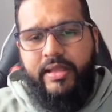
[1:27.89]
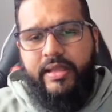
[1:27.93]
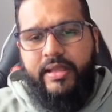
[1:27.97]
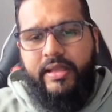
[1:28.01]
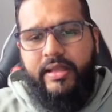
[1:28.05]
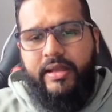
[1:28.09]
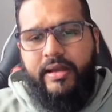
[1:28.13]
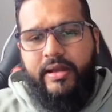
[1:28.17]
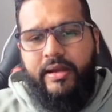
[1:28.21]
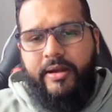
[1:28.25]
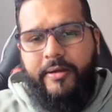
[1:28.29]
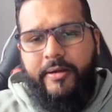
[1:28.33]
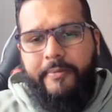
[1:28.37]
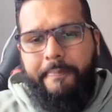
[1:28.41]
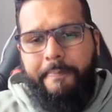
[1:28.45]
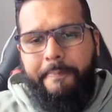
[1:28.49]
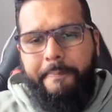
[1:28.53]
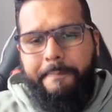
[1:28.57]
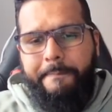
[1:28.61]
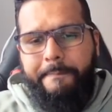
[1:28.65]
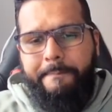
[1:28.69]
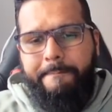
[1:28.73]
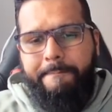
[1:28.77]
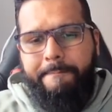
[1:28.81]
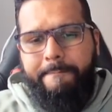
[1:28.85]
Uh,
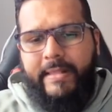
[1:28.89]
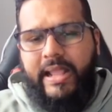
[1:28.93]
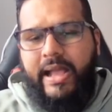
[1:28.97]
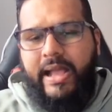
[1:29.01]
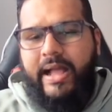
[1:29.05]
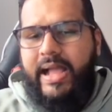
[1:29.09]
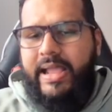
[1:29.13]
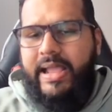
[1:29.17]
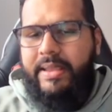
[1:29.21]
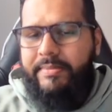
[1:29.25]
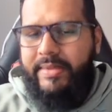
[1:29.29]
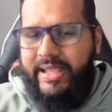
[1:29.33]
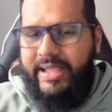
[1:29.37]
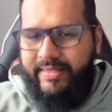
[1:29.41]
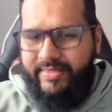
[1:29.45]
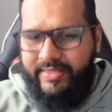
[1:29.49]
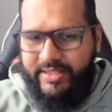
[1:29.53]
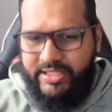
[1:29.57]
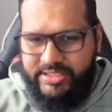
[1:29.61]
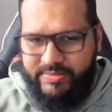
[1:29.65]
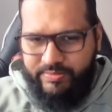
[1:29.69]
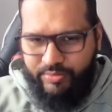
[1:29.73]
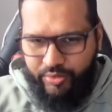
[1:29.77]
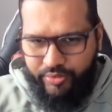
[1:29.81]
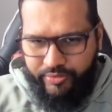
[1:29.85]
I made this
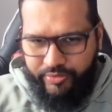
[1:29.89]
move